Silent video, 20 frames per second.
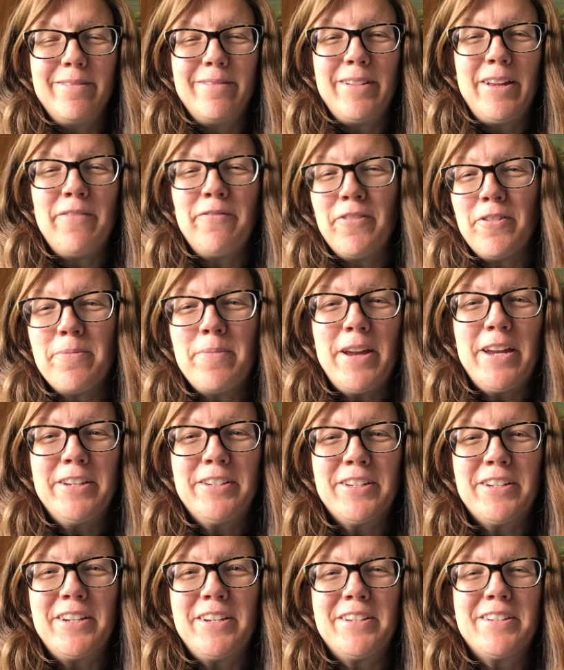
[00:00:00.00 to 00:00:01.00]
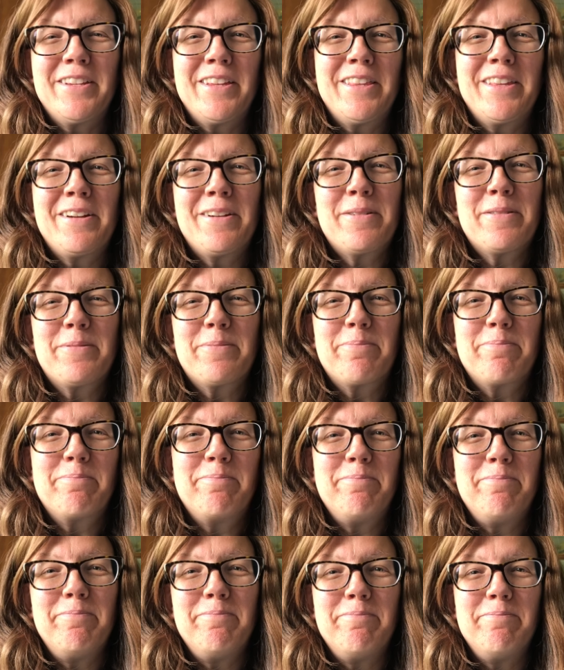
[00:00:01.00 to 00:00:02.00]
information into their
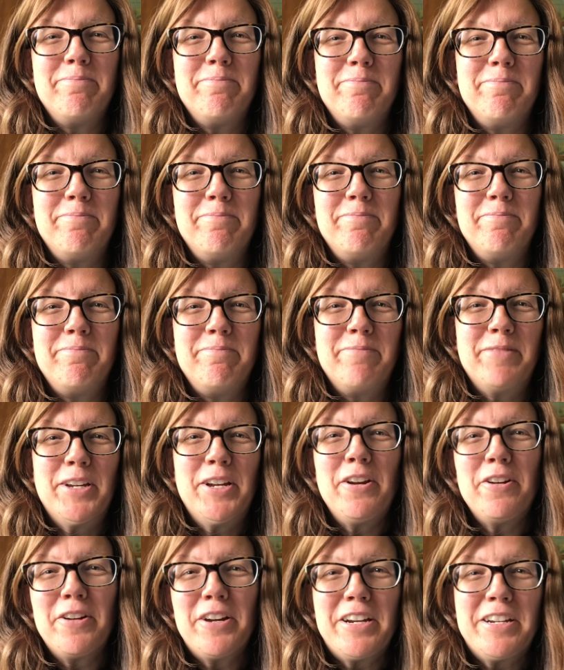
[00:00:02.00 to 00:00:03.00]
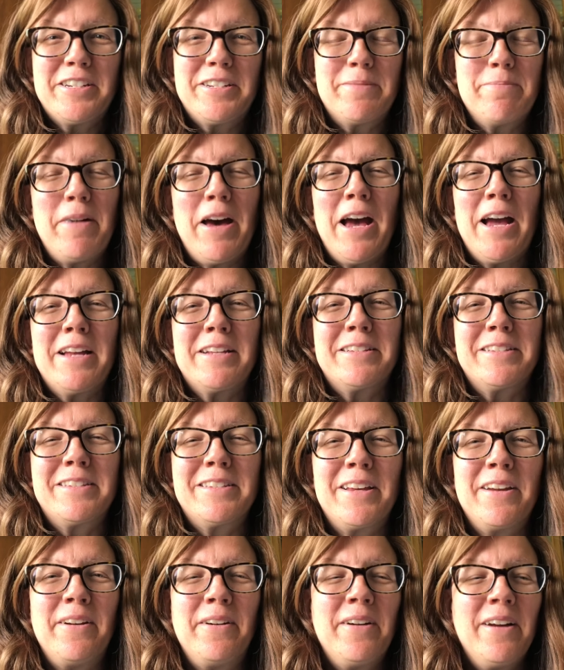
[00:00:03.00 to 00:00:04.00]
curious minds.
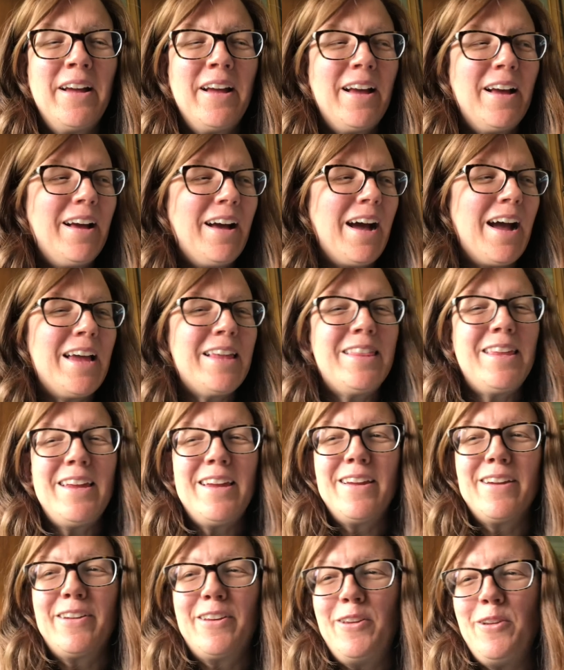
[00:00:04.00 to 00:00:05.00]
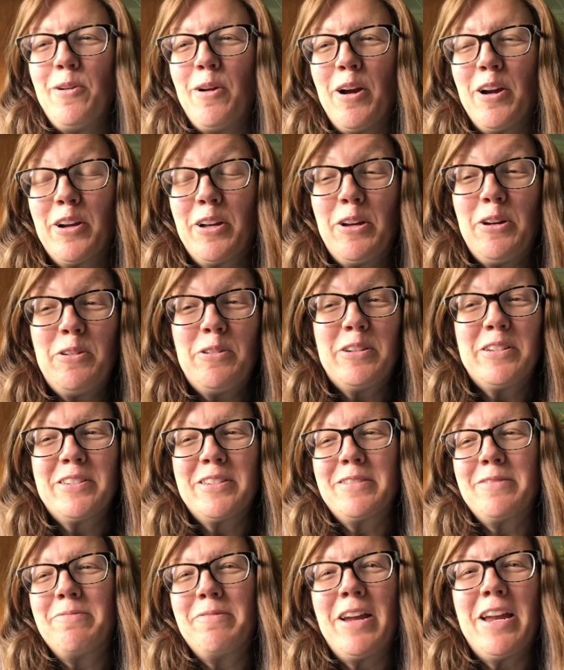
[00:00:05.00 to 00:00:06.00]
So I think a QR code is
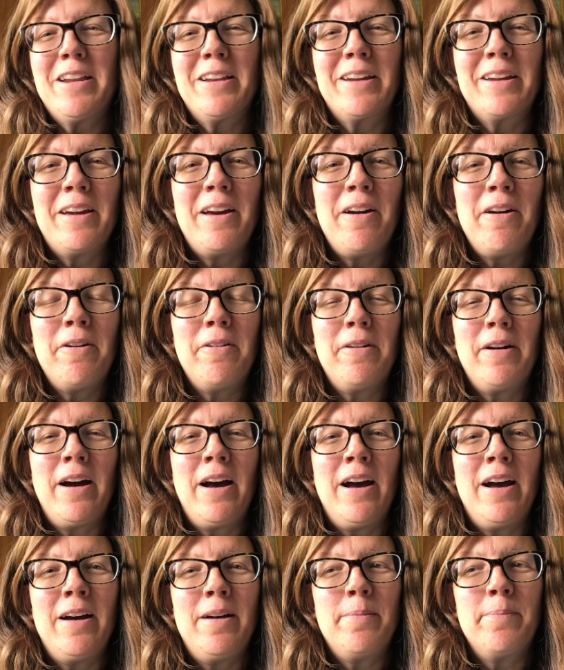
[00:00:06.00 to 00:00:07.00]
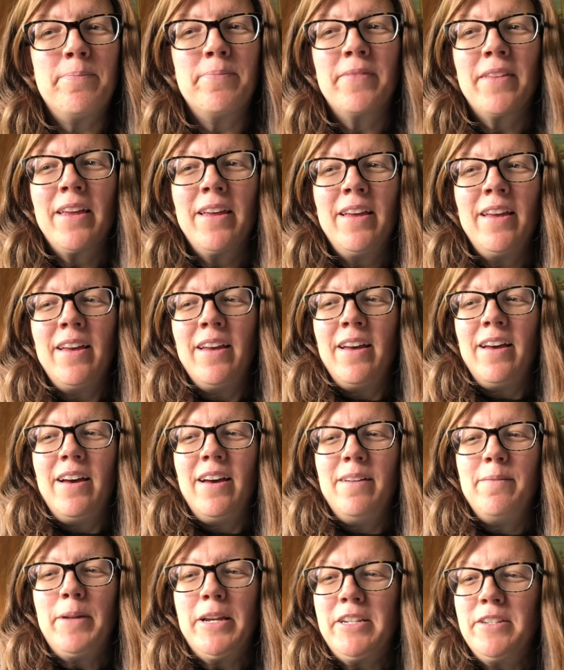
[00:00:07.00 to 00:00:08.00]
the way to go.
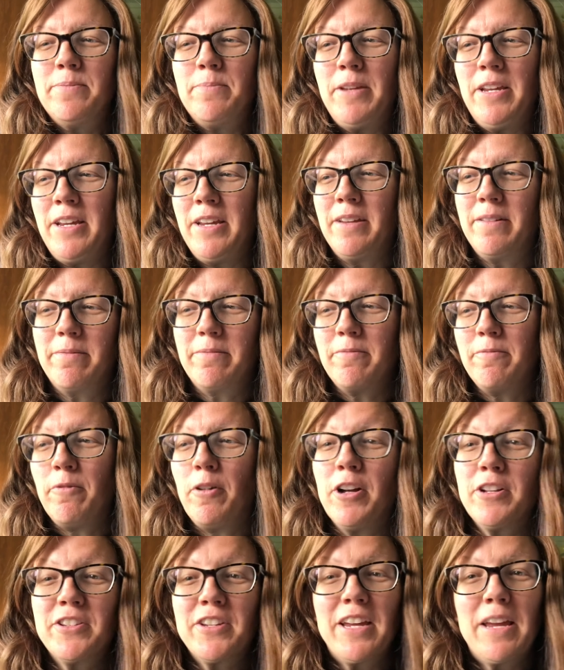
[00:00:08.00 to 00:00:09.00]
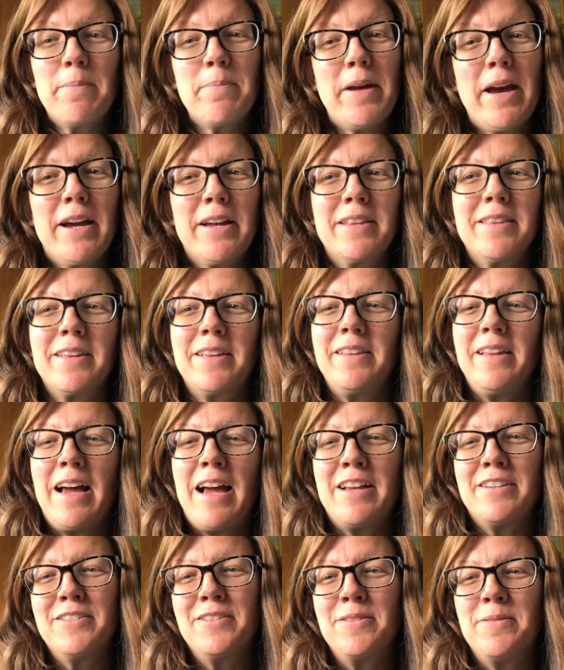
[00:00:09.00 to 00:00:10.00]
Makes me want to get back in the
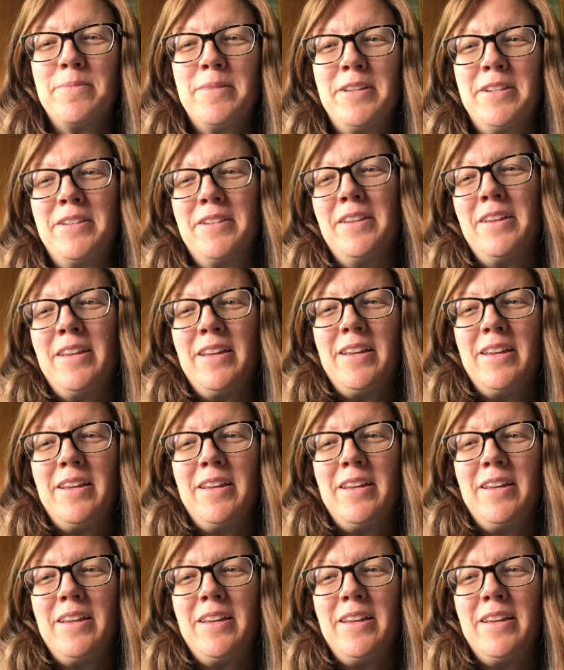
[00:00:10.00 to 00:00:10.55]
classroom and